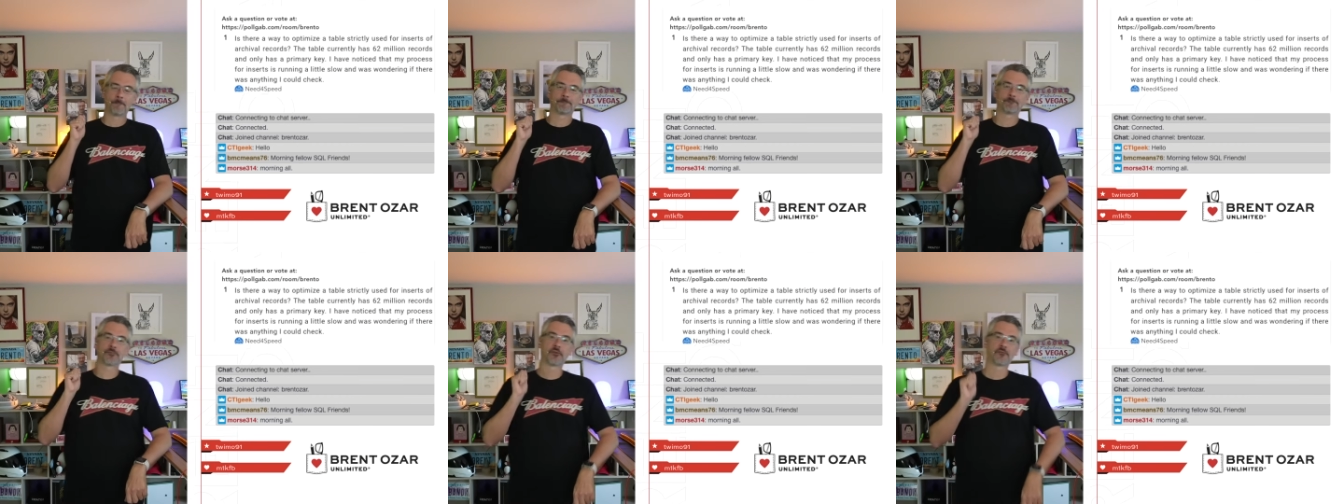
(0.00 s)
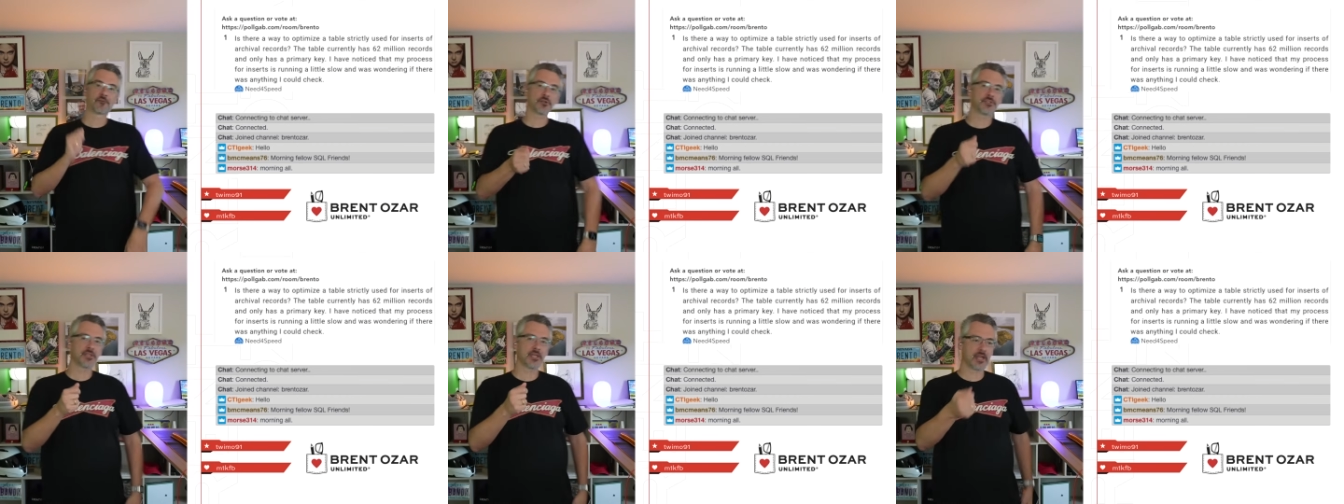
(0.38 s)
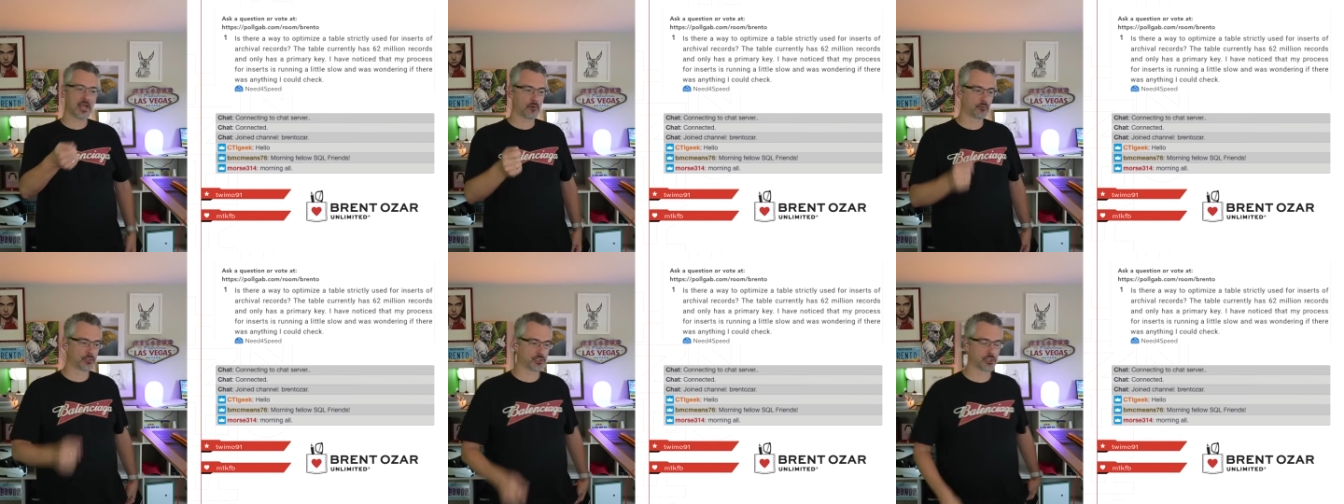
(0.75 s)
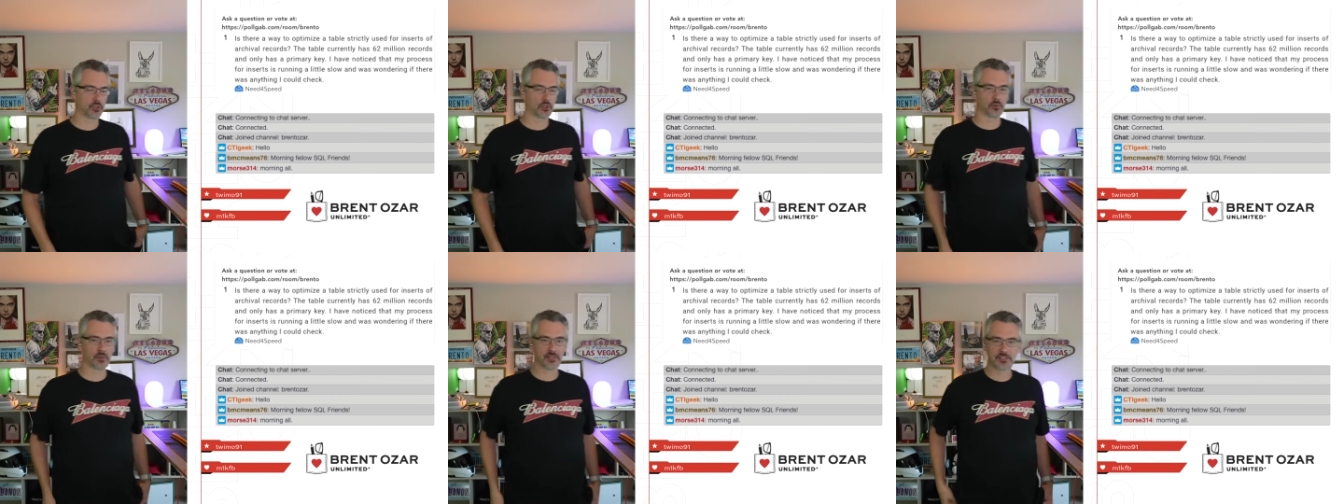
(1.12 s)
The first thing I would
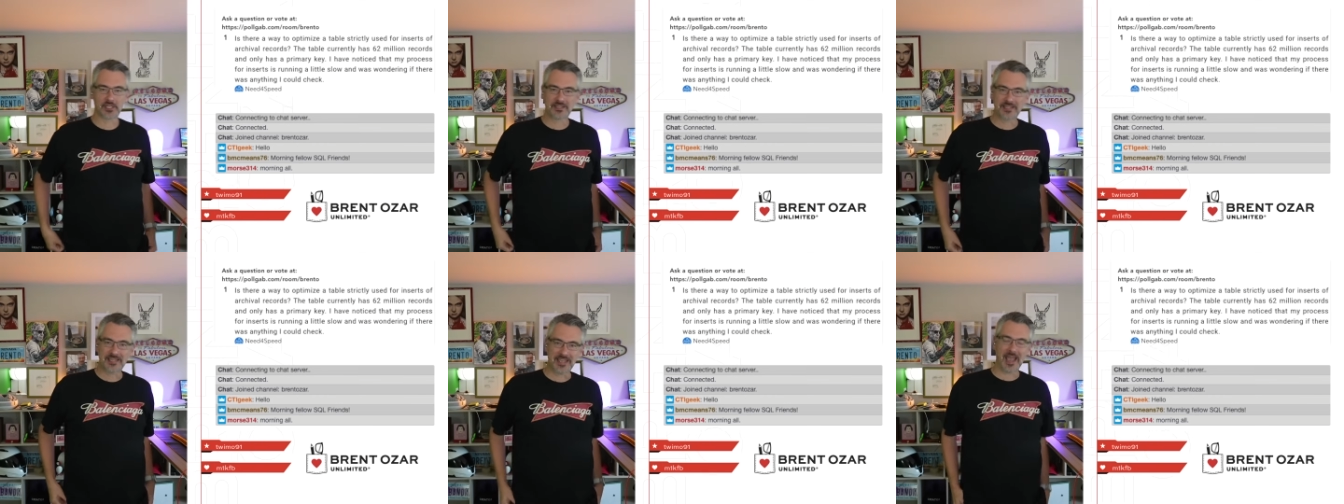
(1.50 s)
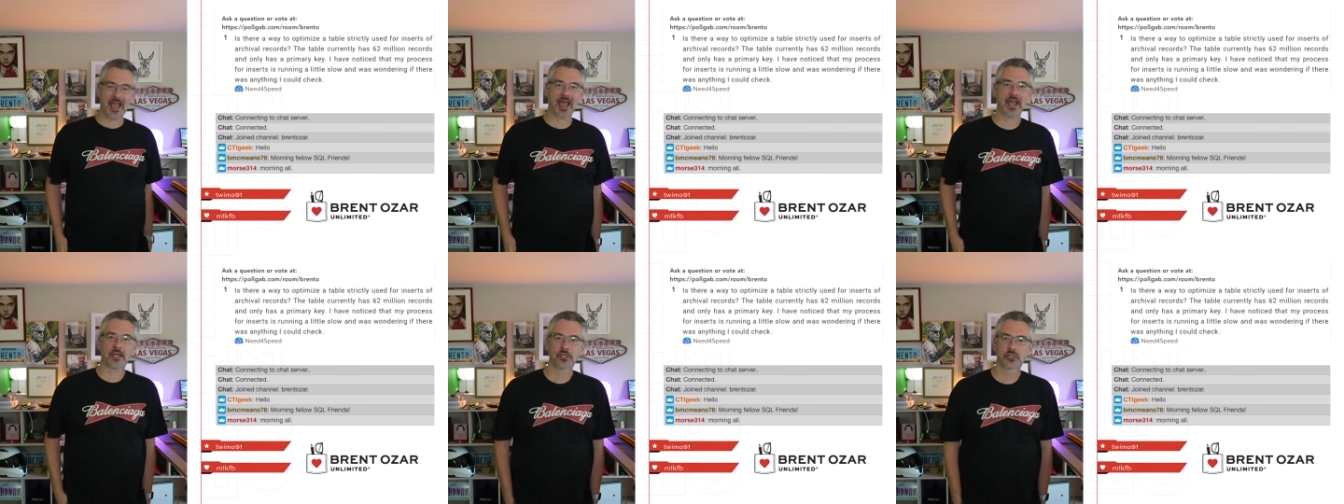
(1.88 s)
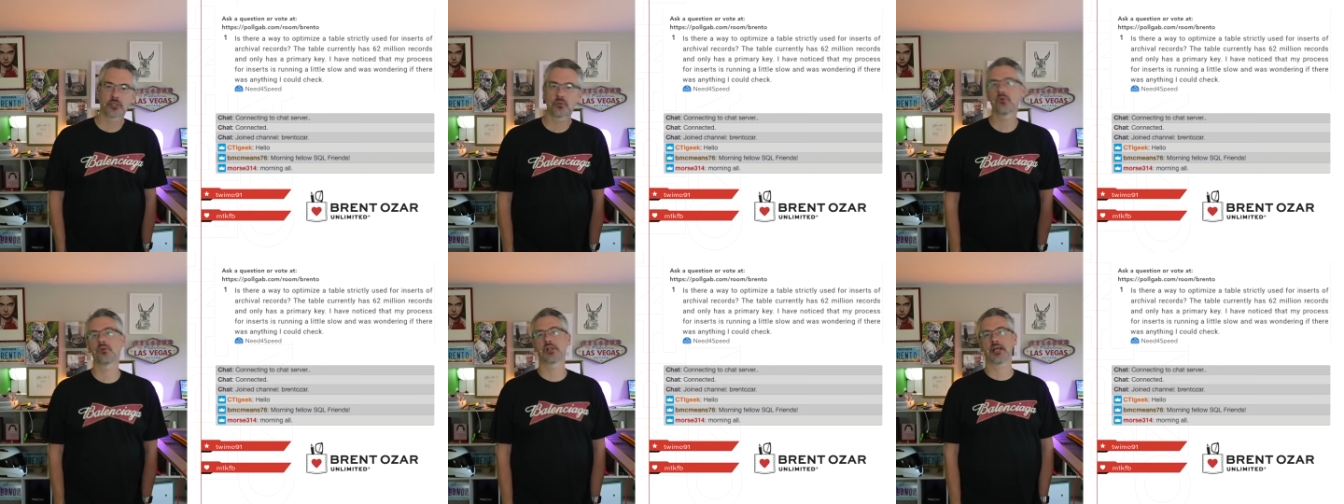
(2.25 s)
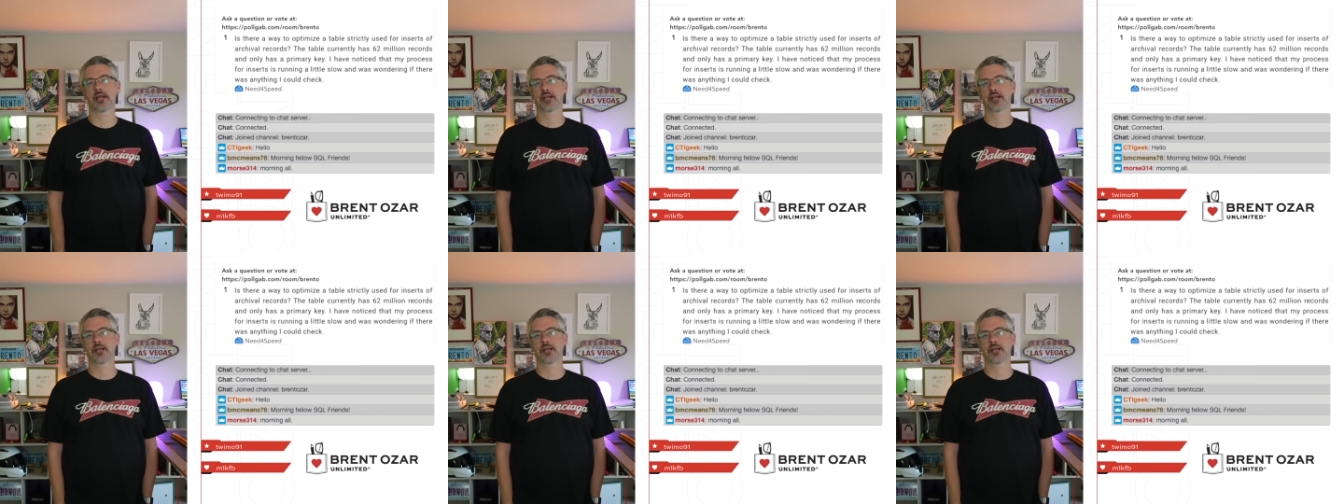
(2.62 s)
do is get the actual